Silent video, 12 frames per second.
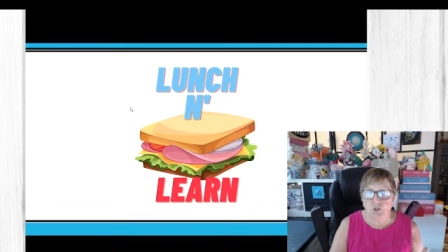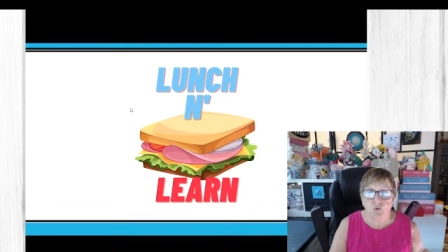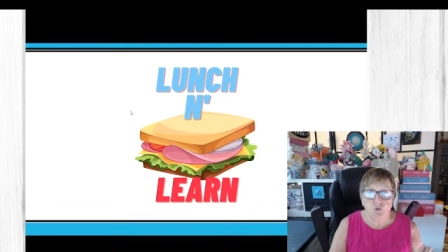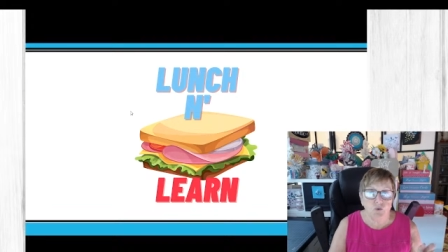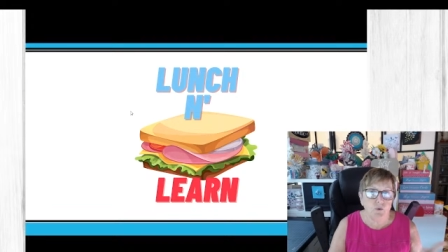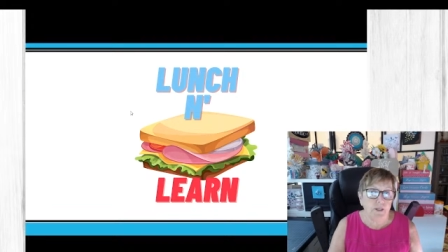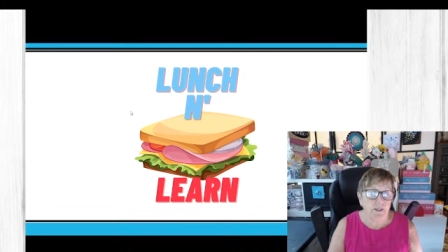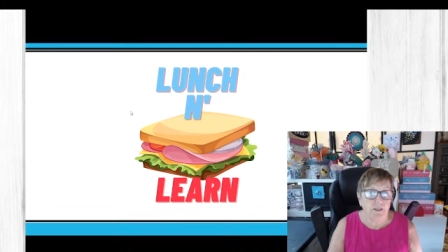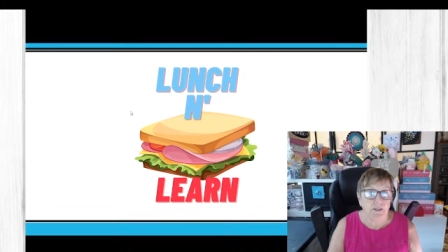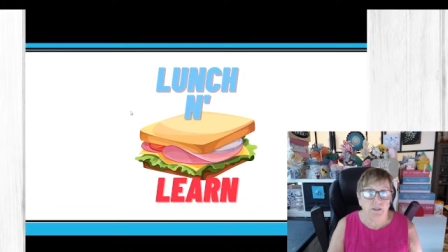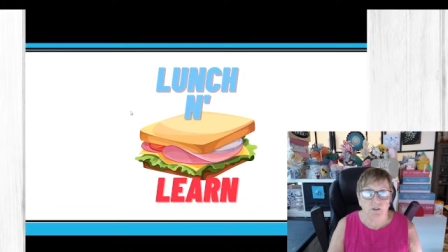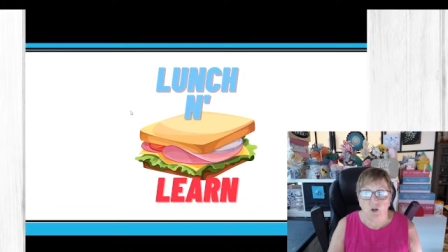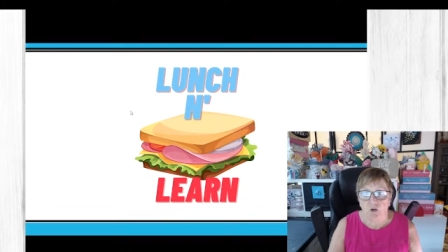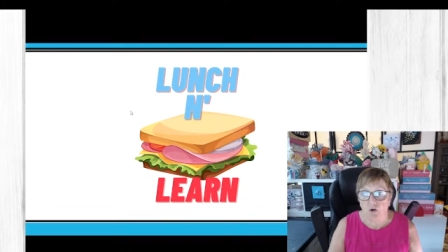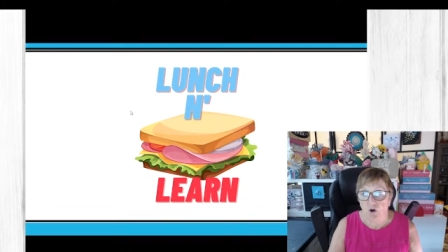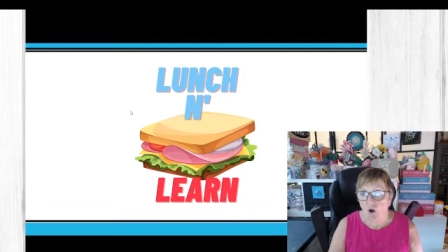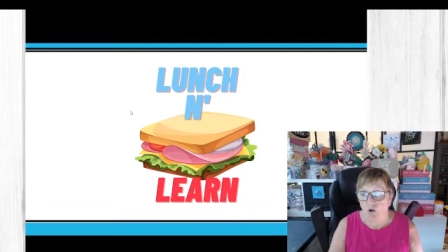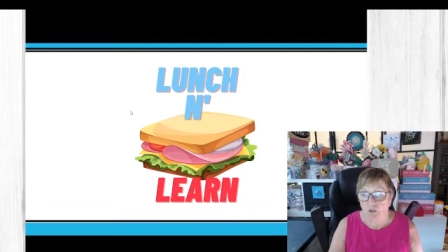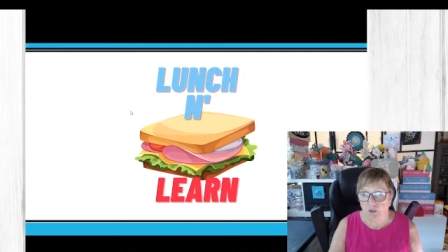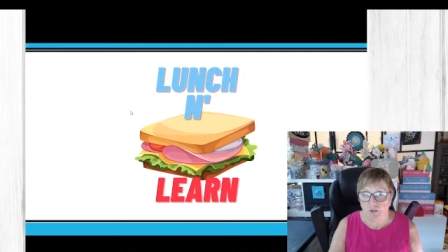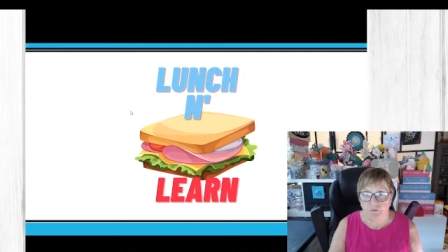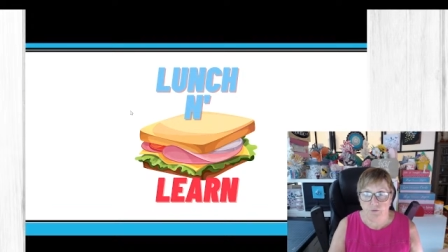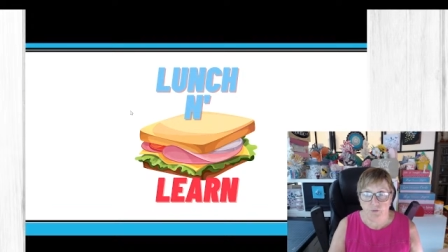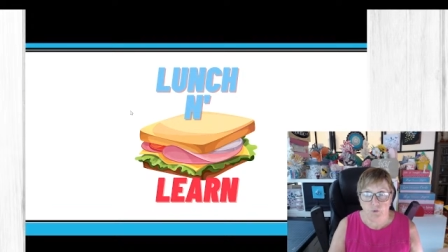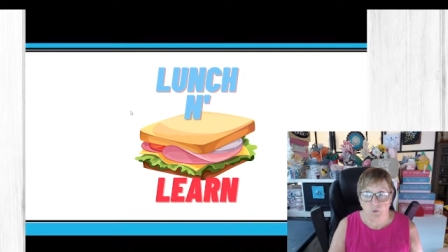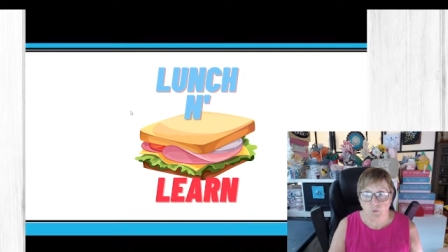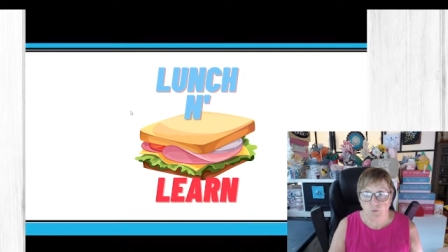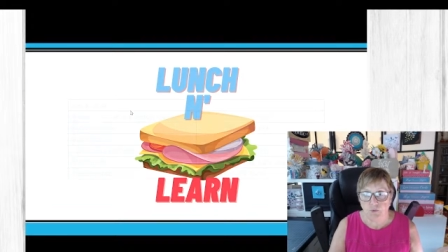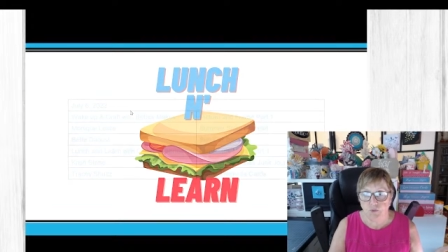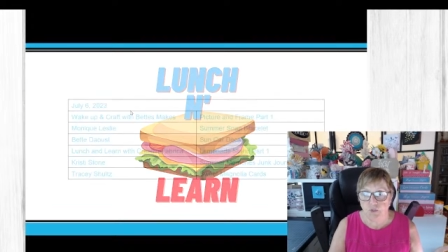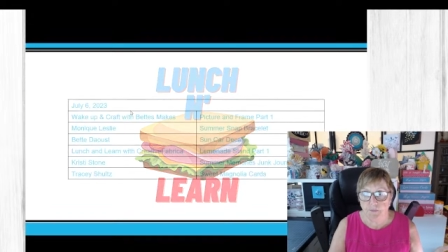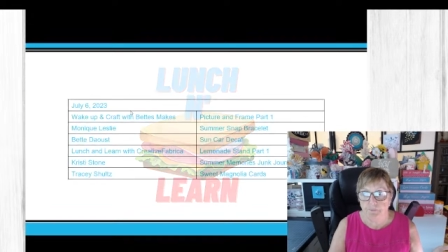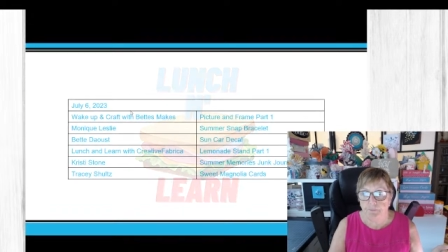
sure you get in on all of those.